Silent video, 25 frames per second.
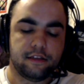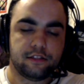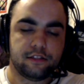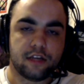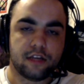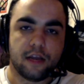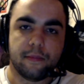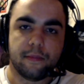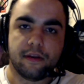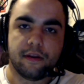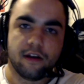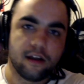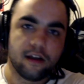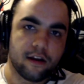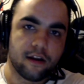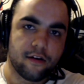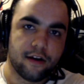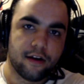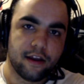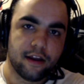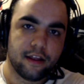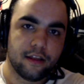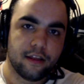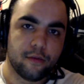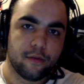time in
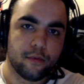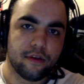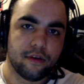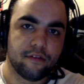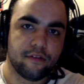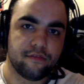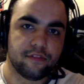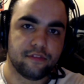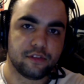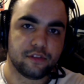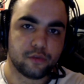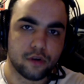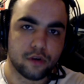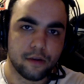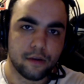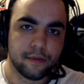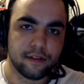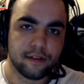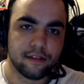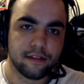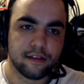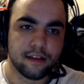Hungary with the tournament.